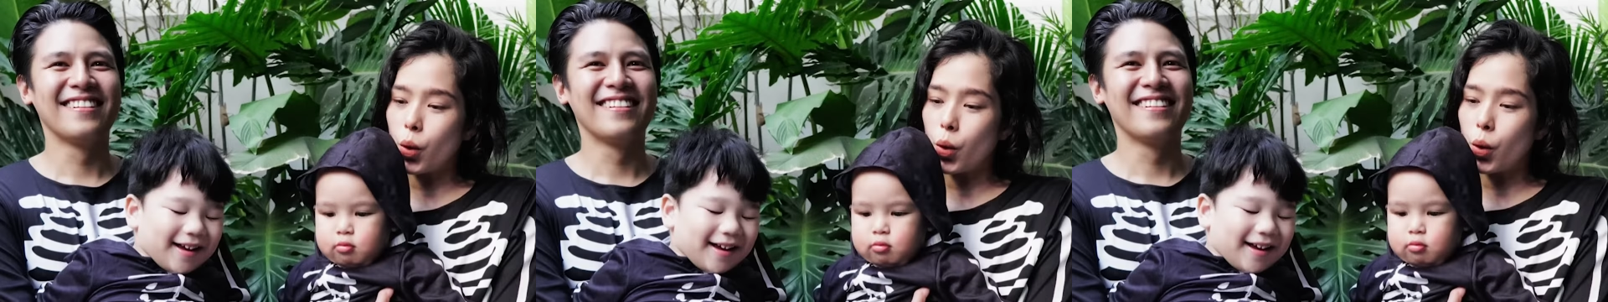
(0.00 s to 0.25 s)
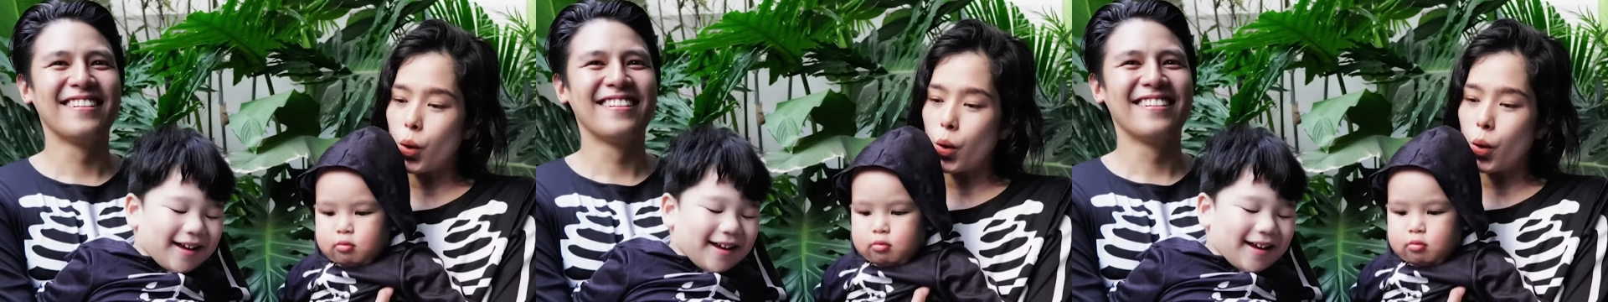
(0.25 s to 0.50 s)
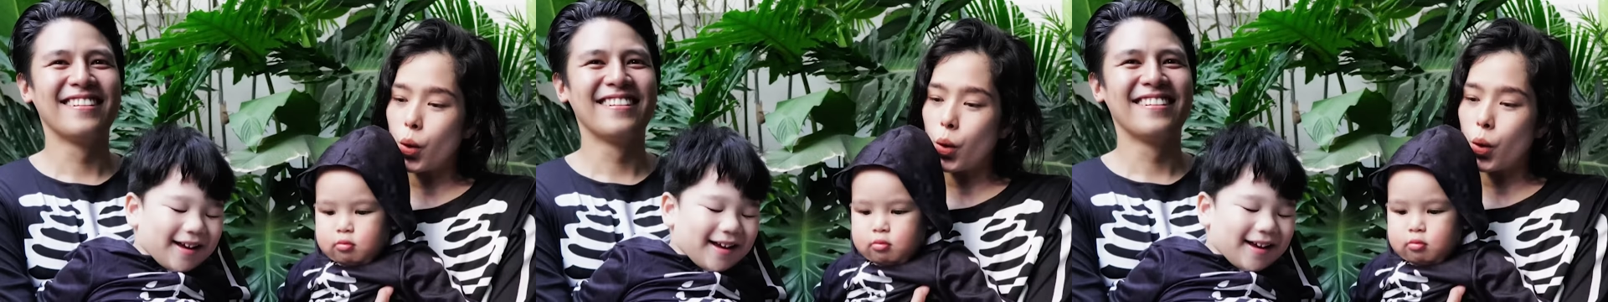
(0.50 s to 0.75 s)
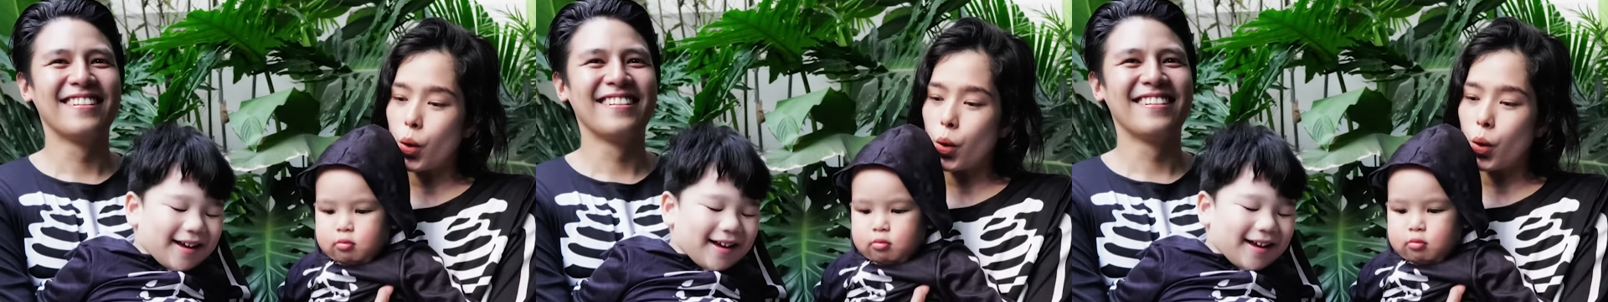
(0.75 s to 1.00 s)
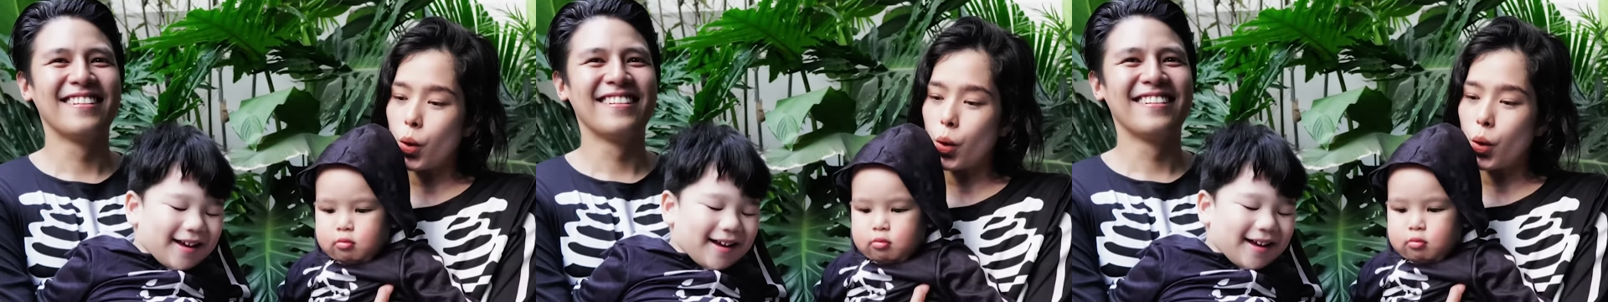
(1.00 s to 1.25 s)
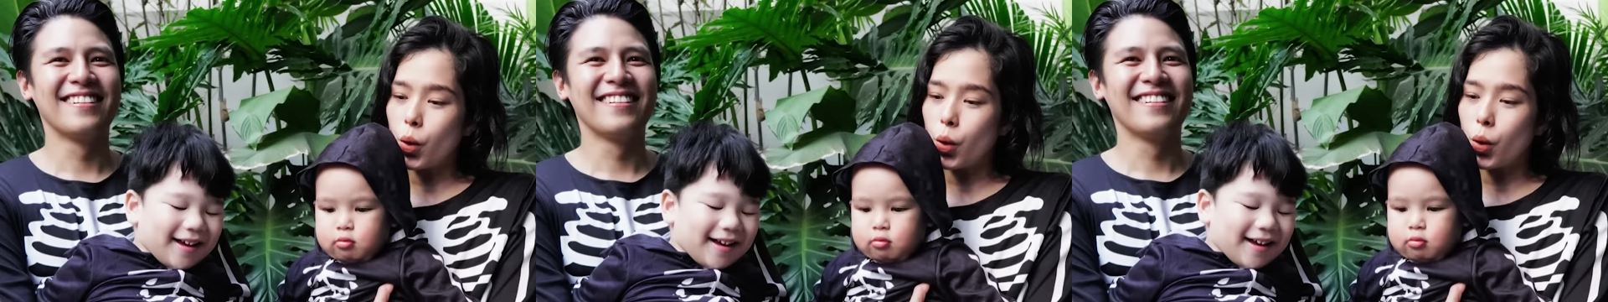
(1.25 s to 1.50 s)

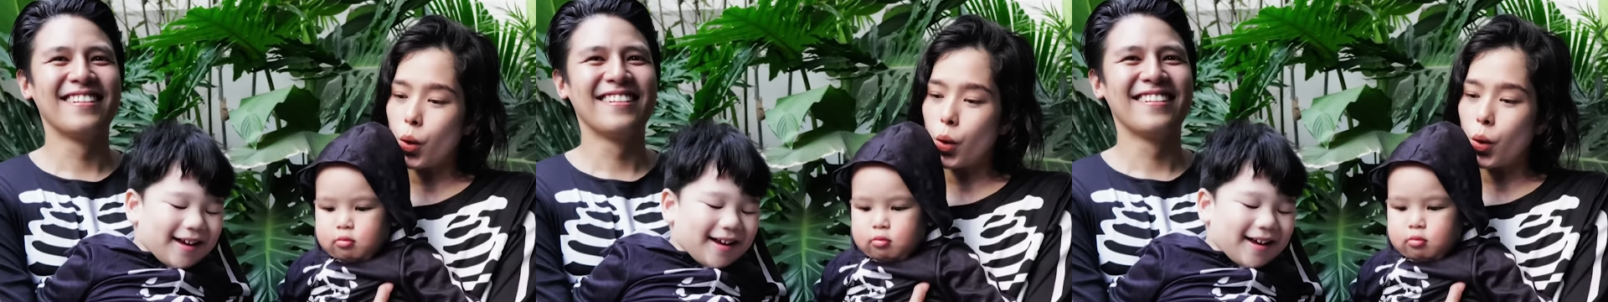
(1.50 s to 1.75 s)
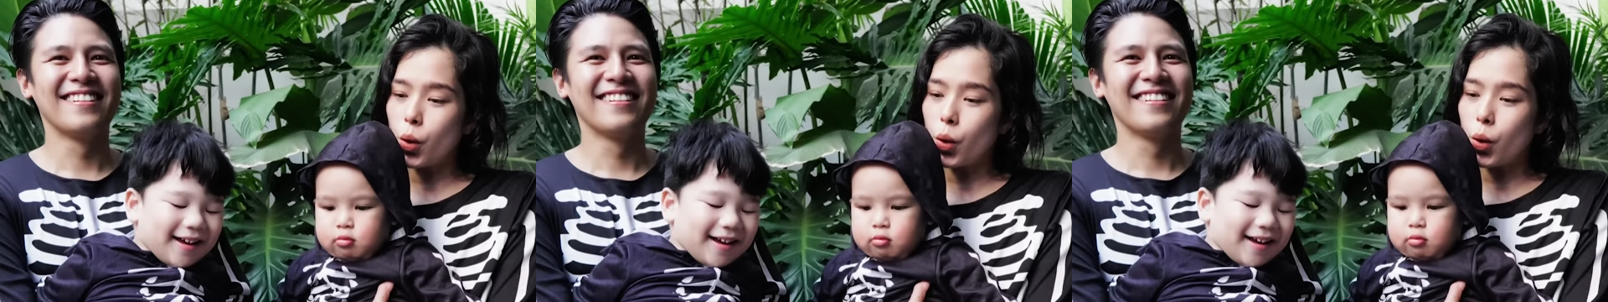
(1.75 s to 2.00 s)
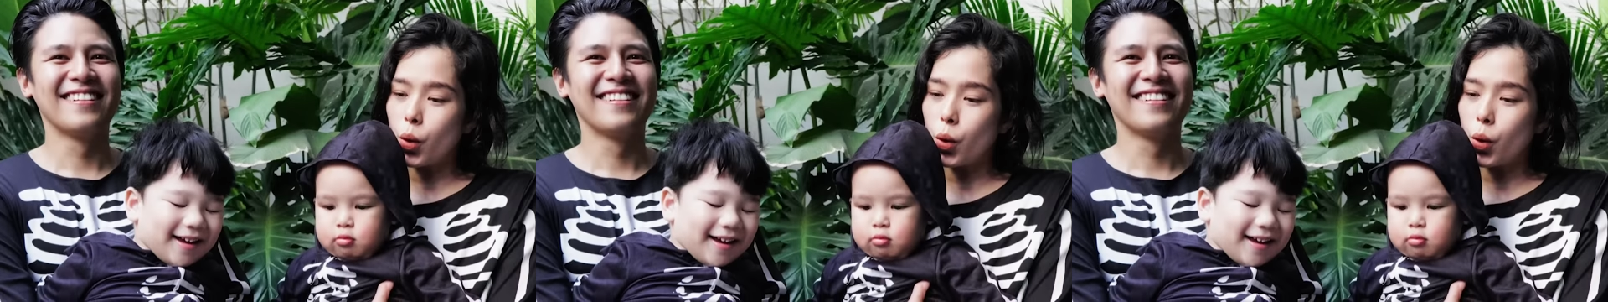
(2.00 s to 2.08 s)
[no speech]